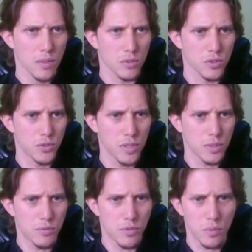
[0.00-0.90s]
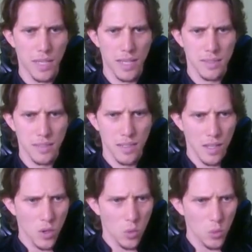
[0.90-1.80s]
Constructive format.
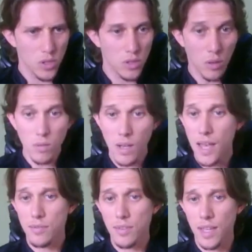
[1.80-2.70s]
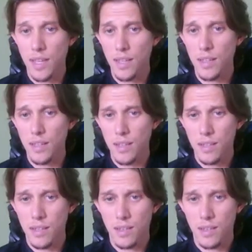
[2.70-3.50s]
We don't have any